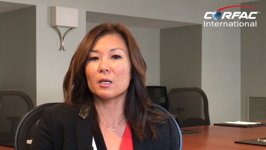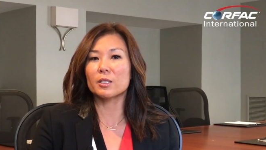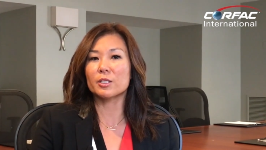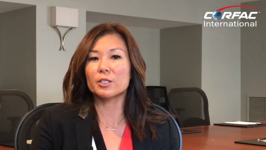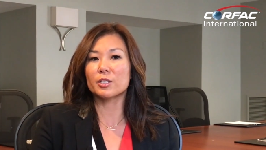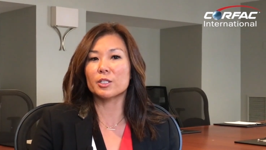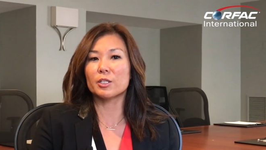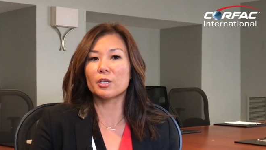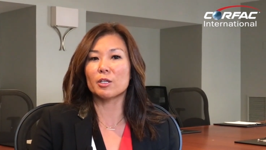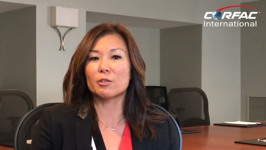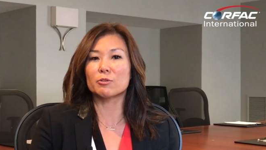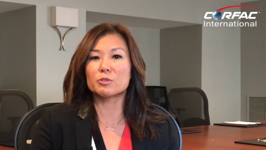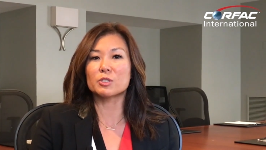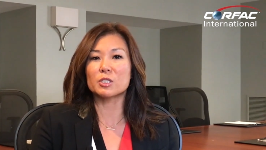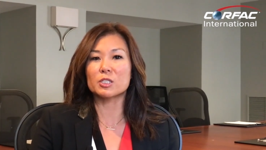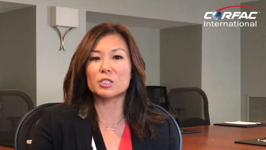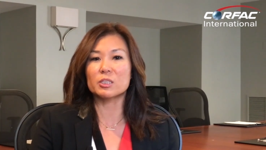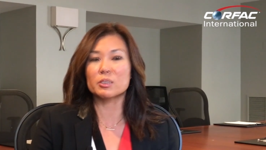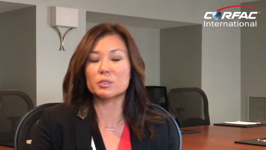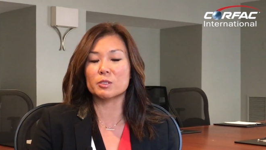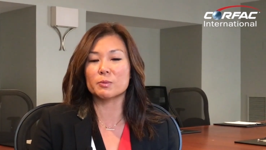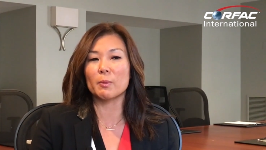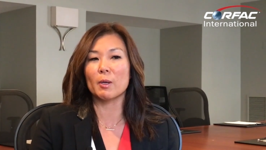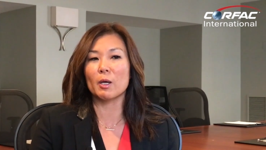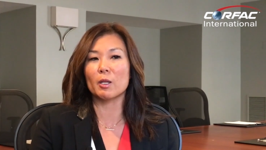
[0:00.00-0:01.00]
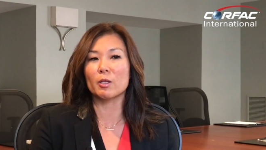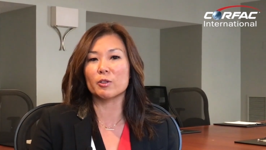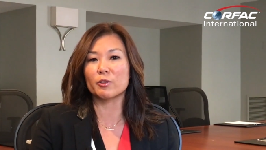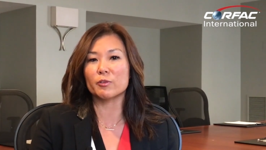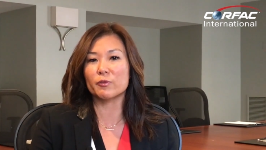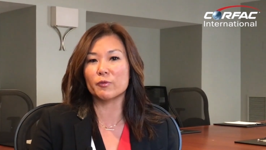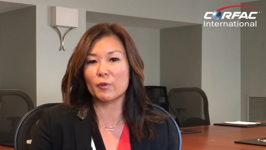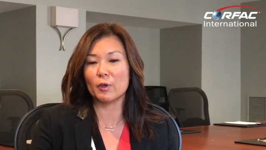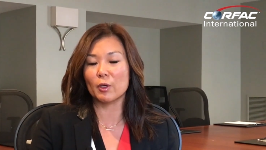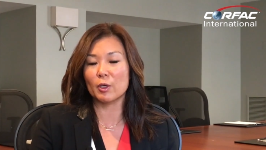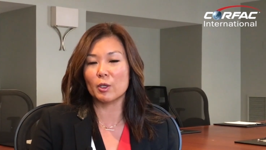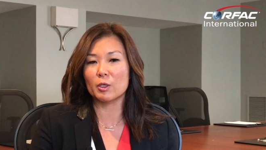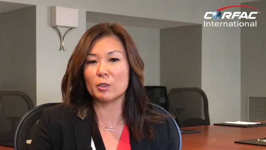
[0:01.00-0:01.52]
You know, just smaller
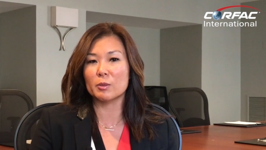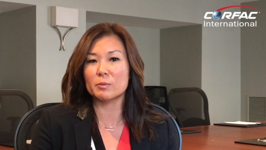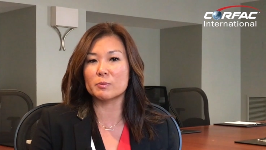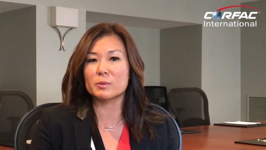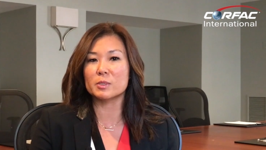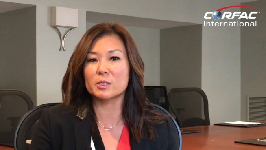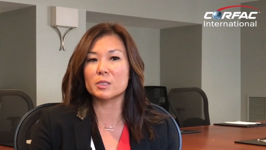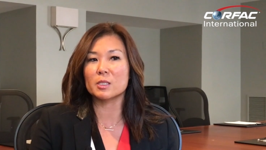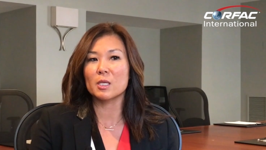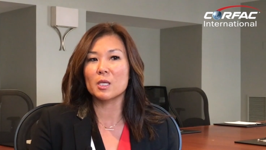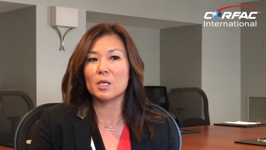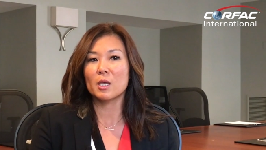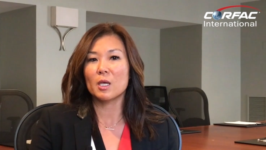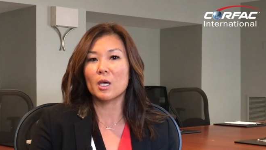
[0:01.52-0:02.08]
firms,